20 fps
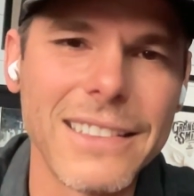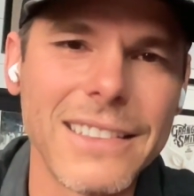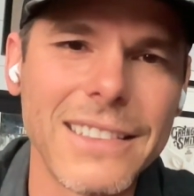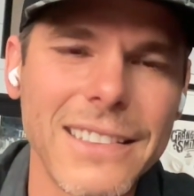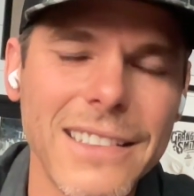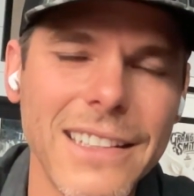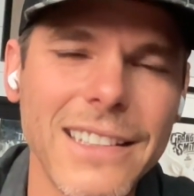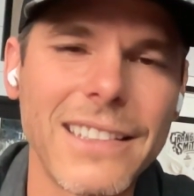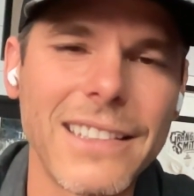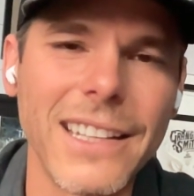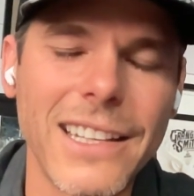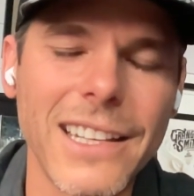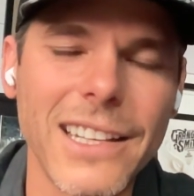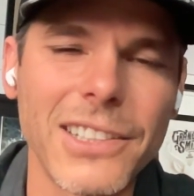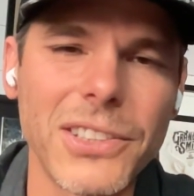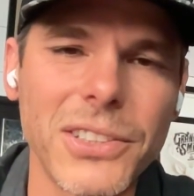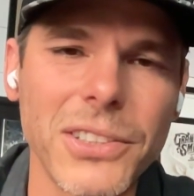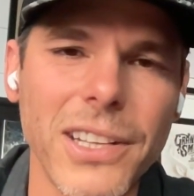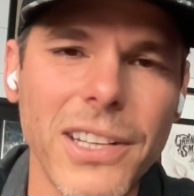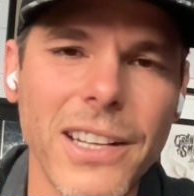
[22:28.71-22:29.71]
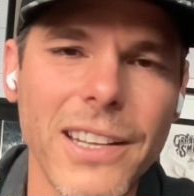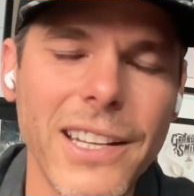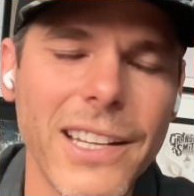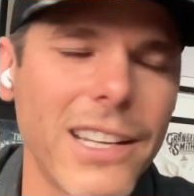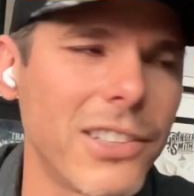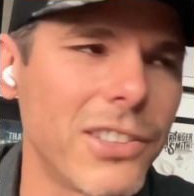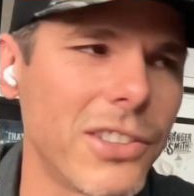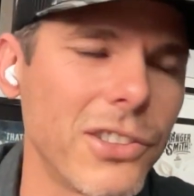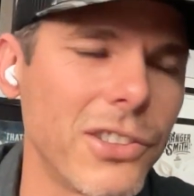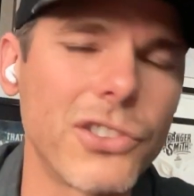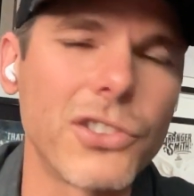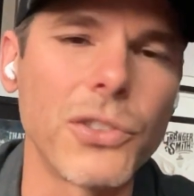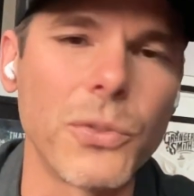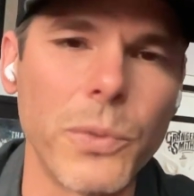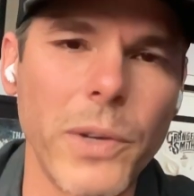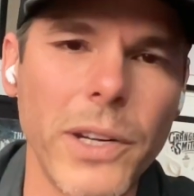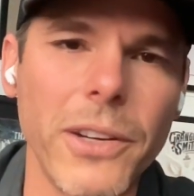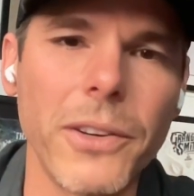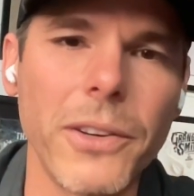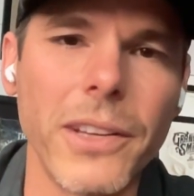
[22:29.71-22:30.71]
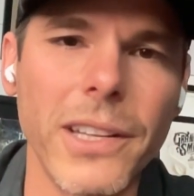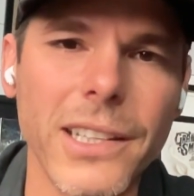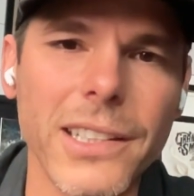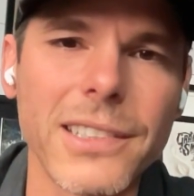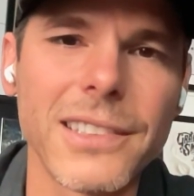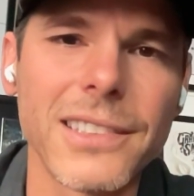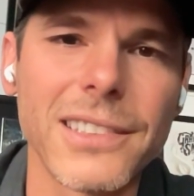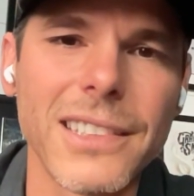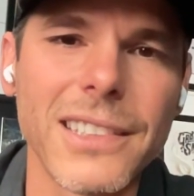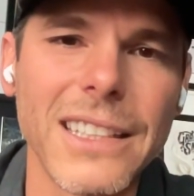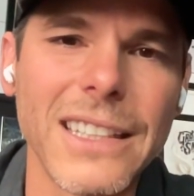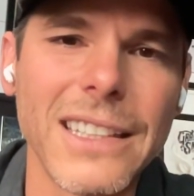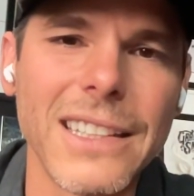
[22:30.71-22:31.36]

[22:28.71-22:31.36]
I think I should surrender this.